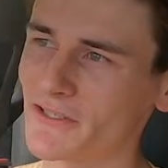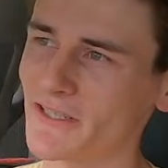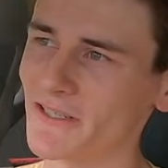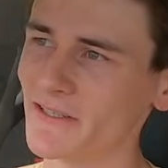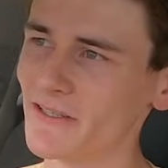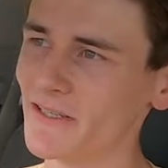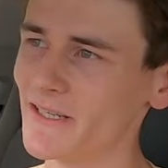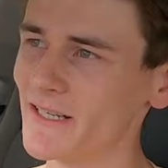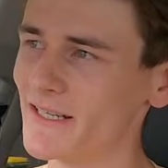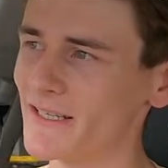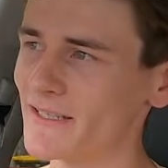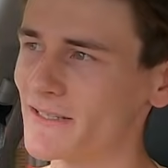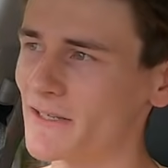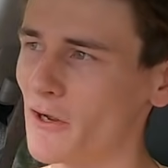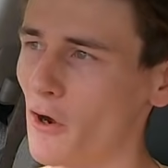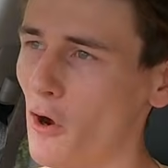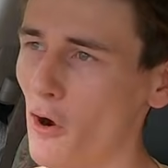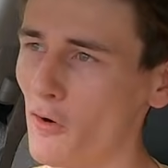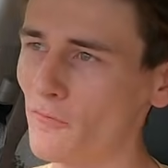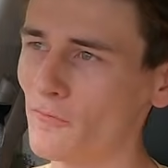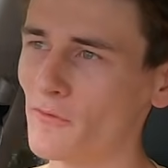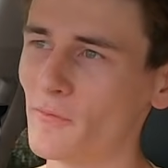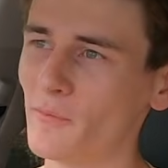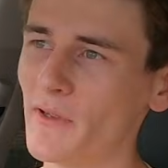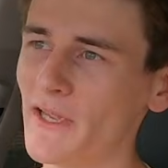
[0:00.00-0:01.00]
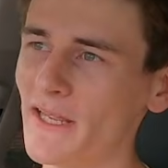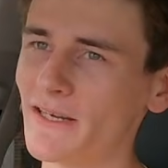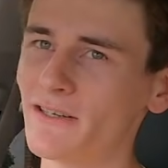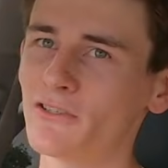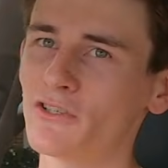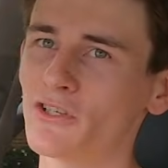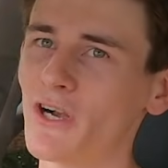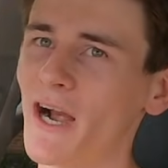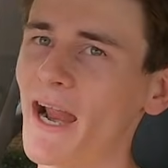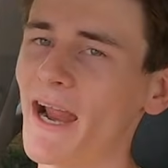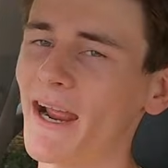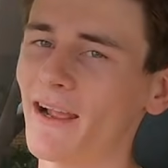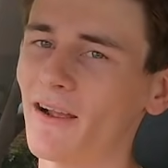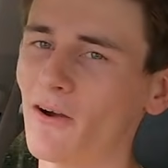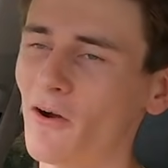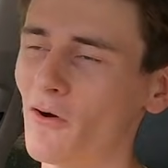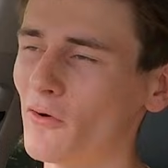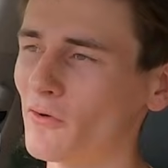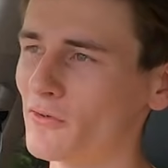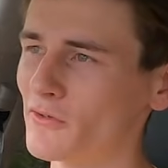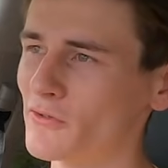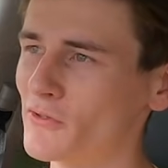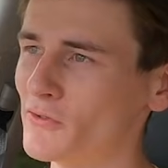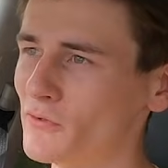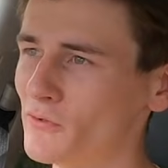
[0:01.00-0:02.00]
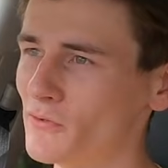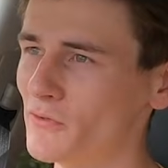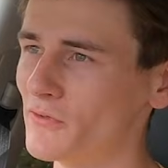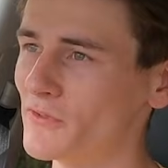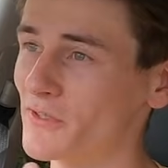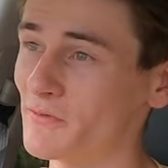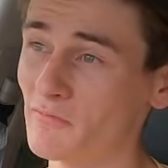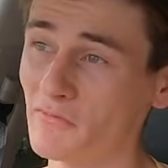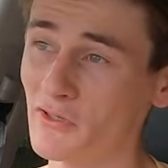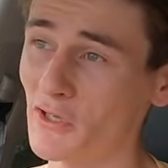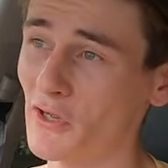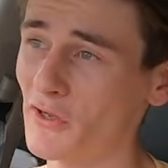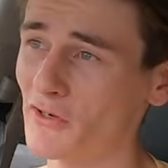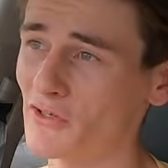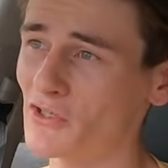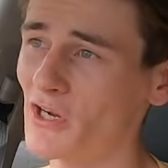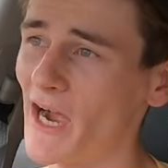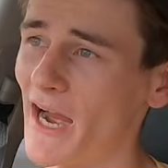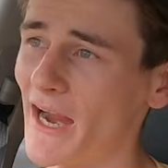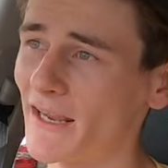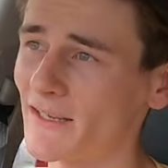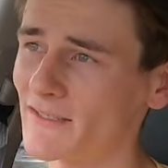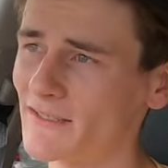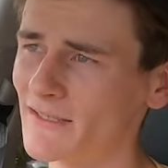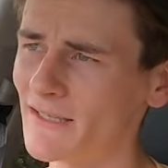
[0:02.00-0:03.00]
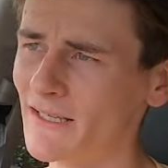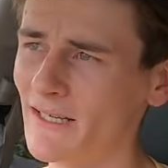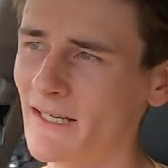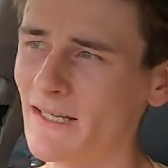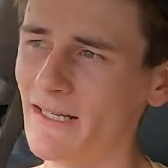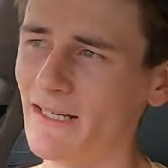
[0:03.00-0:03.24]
series off the beaten track onto some dirt tracks.